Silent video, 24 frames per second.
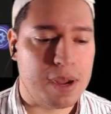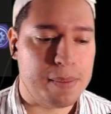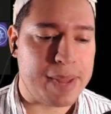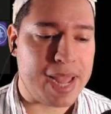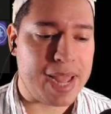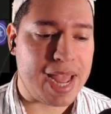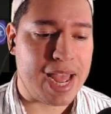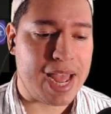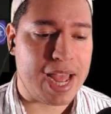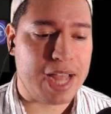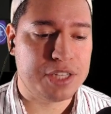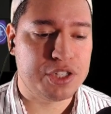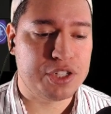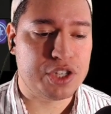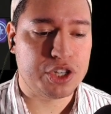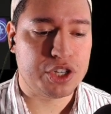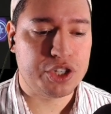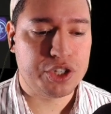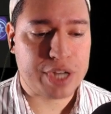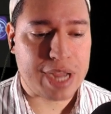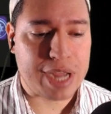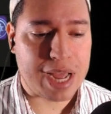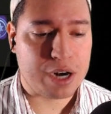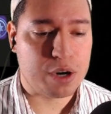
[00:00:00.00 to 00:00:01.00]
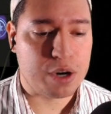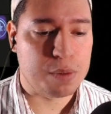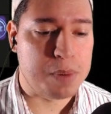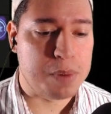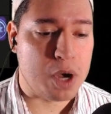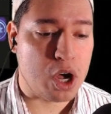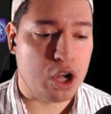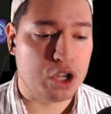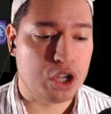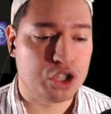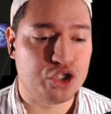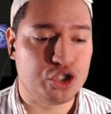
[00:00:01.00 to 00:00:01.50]
as Shadow
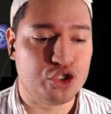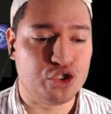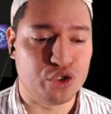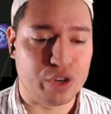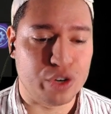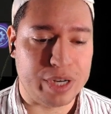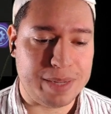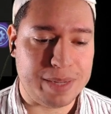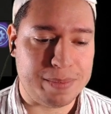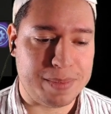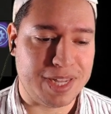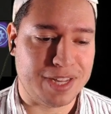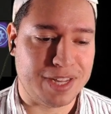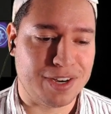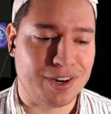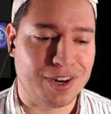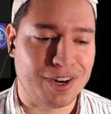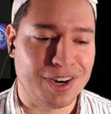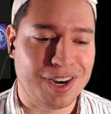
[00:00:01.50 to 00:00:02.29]
Ball Dream Eater.